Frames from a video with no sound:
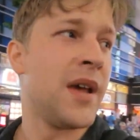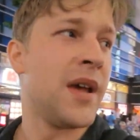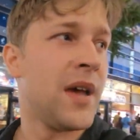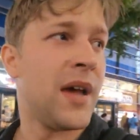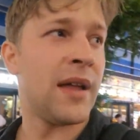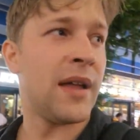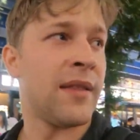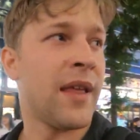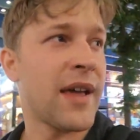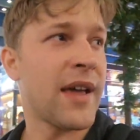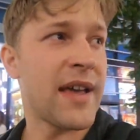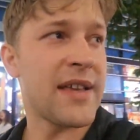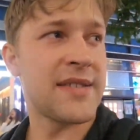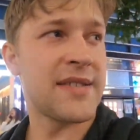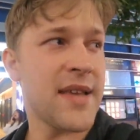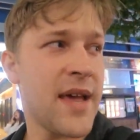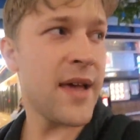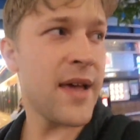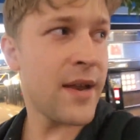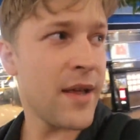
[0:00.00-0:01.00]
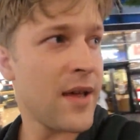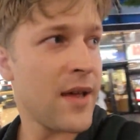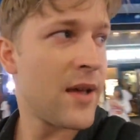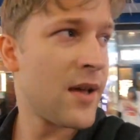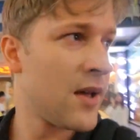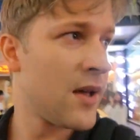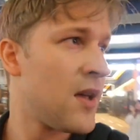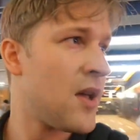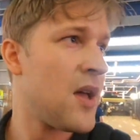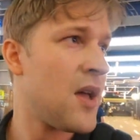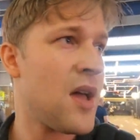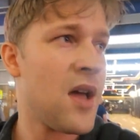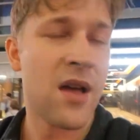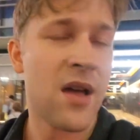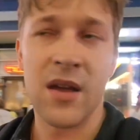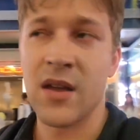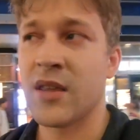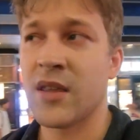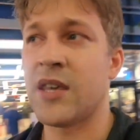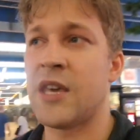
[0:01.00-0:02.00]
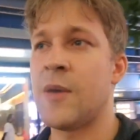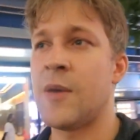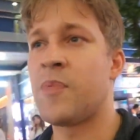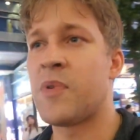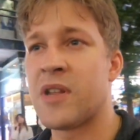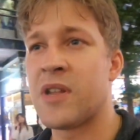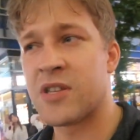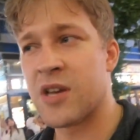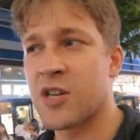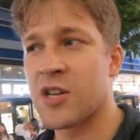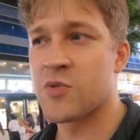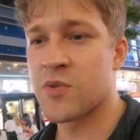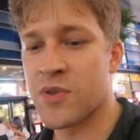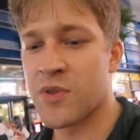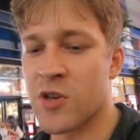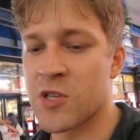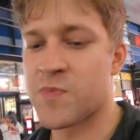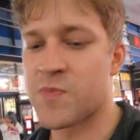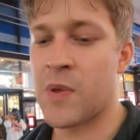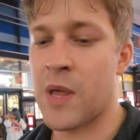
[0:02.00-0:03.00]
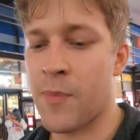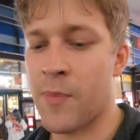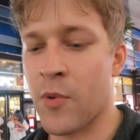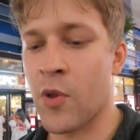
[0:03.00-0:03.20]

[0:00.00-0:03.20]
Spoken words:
And like I said, keeping in touch with those people